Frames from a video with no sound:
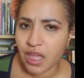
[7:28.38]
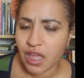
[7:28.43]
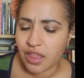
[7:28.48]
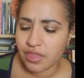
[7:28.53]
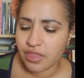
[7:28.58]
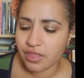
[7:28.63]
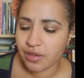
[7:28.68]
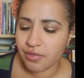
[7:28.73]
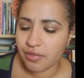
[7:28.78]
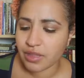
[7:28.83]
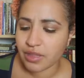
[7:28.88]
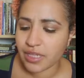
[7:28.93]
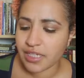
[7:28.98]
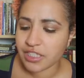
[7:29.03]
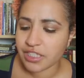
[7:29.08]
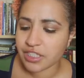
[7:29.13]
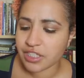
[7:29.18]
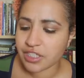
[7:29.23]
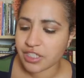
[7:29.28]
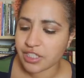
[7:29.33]
the
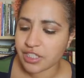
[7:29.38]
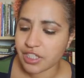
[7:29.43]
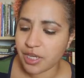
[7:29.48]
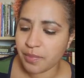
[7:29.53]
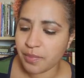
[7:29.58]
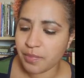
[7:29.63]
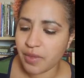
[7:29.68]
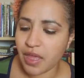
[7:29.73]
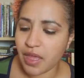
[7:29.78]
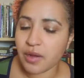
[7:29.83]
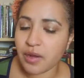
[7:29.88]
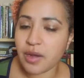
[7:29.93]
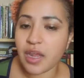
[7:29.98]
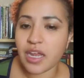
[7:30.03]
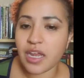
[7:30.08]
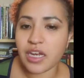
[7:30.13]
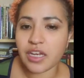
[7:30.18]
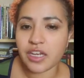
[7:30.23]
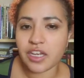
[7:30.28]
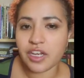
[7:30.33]
relationship and
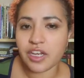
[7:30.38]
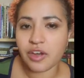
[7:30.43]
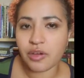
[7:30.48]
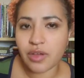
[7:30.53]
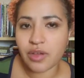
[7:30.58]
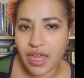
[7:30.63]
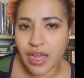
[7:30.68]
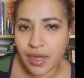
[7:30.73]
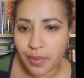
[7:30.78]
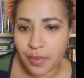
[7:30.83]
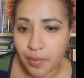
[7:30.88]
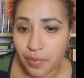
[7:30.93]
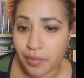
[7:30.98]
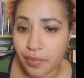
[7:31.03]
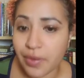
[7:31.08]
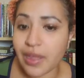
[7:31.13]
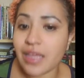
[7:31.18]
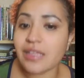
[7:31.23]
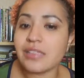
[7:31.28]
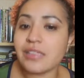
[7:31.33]
and you know kind of
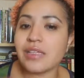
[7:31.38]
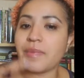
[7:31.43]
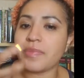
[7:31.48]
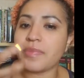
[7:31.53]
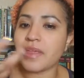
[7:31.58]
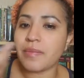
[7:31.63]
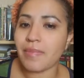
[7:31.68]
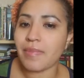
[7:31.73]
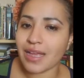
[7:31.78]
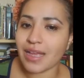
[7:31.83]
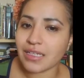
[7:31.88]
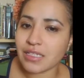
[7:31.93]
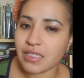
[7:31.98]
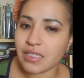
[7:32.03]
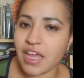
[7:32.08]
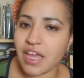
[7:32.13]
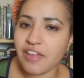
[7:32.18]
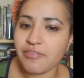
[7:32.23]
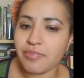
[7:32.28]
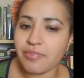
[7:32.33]
bringing something back to
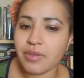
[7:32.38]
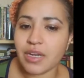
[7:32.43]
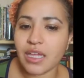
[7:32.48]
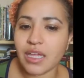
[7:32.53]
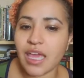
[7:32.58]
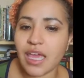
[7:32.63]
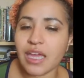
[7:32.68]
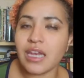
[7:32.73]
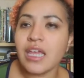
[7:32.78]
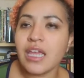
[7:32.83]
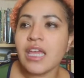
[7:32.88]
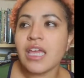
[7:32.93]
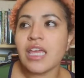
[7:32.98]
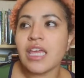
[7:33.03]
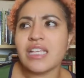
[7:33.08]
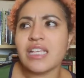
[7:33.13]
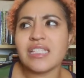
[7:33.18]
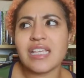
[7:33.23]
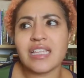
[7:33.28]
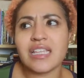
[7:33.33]
life but again
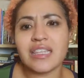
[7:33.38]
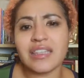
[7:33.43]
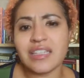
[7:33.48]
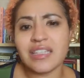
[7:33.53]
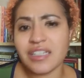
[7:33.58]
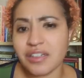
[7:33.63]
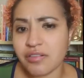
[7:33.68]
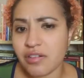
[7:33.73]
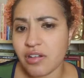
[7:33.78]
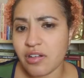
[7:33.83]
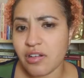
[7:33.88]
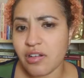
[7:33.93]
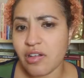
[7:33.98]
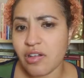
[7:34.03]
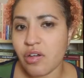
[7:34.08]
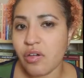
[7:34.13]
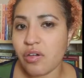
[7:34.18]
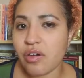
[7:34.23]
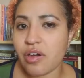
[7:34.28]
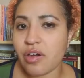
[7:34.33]
is it literal
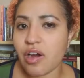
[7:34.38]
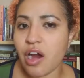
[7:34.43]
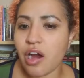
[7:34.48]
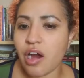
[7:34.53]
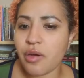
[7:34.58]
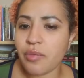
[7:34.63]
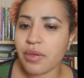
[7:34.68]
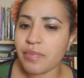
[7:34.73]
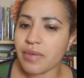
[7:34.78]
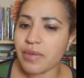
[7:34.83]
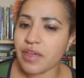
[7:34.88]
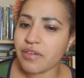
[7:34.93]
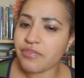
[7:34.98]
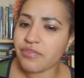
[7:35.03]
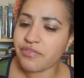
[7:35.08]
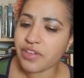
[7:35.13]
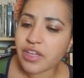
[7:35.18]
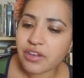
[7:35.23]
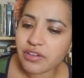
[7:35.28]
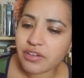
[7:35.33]
or are we being
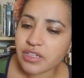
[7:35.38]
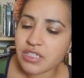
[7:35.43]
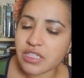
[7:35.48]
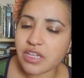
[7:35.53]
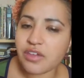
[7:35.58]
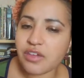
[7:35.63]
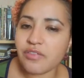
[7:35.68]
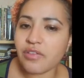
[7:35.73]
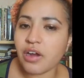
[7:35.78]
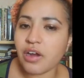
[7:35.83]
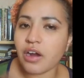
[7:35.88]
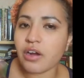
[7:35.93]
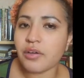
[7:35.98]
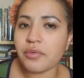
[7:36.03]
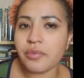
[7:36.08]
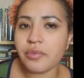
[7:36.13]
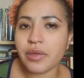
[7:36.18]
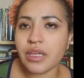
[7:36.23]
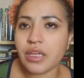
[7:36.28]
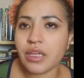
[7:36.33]
figurative are
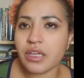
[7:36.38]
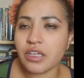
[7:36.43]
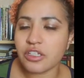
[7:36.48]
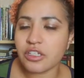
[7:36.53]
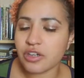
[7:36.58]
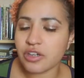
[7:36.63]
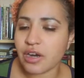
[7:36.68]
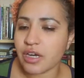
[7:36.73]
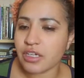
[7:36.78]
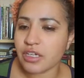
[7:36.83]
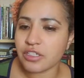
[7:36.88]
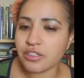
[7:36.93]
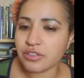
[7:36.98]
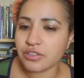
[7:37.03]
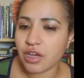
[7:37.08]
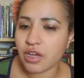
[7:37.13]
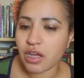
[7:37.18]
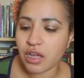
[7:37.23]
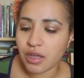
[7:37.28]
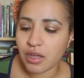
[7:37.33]
we trying to
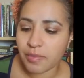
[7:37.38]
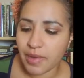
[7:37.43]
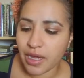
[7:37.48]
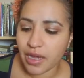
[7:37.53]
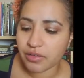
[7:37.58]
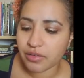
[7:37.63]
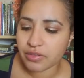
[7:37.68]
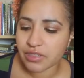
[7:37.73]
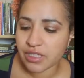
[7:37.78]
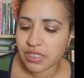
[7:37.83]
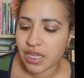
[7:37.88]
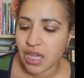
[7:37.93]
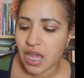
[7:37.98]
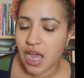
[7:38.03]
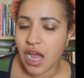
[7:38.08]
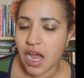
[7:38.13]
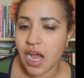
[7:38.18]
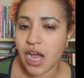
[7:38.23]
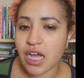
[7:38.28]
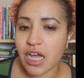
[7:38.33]
talk about
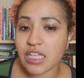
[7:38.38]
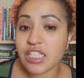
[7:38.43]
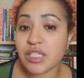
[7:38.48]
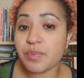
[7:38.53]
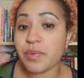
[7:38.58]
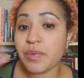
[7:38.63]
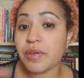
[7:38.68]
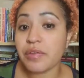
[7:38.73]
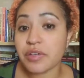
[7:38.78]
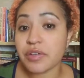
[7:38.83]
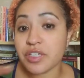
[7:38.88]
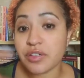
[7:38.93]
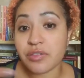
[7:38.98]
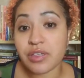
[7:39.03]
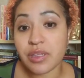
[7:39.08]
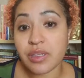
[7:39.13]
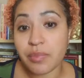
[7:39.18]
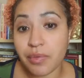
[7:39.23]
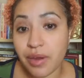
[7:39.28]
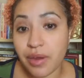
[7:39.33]
uh,
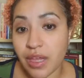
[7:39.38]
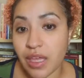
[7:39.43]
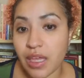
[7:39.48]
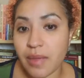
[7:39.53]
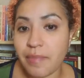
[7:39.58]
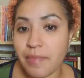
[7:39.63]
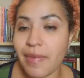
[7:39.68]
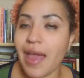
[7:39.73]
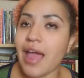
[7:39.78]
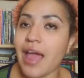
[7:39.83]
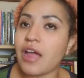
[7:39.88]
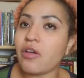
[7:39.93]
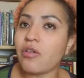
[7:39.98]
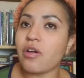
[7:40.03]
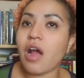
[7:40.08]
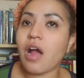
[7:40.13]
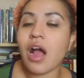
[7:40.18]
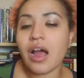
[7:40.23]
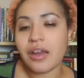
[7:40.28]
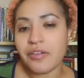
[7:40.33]
spiritually bringing it back or
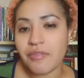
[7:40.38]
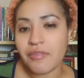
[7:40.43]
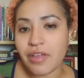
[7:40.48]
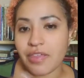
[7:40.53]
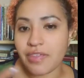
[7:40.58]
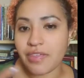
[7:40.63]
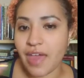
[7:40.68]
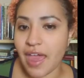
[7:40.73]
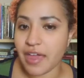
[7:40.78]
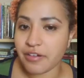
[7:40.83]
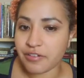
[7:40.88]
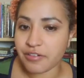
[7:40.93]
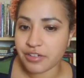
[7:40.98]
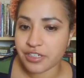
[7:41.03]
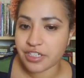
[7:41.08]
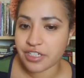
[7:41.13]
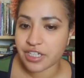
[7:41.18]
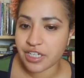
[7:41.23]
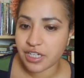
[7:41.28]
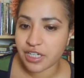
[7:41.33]
honoring the
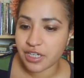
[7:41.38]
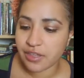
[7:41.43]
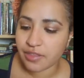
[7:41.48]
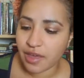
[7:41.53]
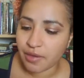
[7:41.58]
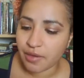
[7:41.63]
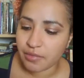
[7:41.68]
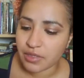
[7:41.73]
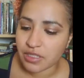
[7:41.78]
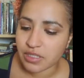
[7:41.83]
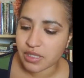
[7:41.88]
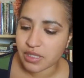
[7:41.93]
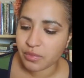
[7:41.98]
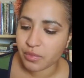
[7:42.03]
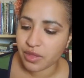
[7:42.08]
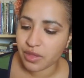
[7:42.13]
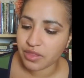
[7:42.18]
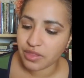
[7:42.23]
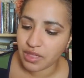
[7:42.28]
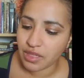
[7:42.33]
energy that was
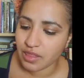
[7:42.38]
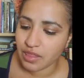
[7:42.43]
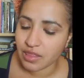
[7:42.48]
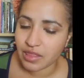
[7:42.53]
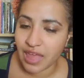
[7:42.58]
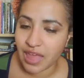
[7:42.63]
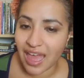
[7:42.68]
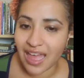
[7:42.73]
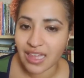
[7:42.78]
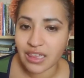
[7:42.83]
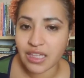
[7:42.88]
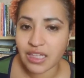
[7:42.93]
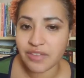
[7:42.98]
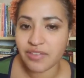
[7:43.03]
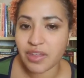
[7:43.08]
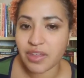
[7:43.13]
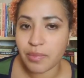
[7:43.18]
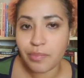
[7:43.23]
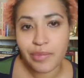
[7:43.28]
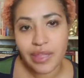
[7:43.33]
within that
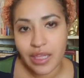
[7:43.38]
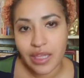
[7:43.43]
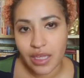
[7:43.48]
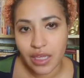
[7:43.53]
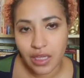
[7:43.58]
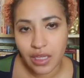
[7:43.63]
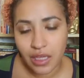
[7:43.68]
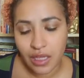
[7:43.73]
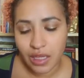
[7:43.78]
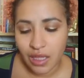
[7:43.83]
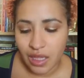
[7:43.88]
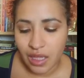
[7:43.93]
living being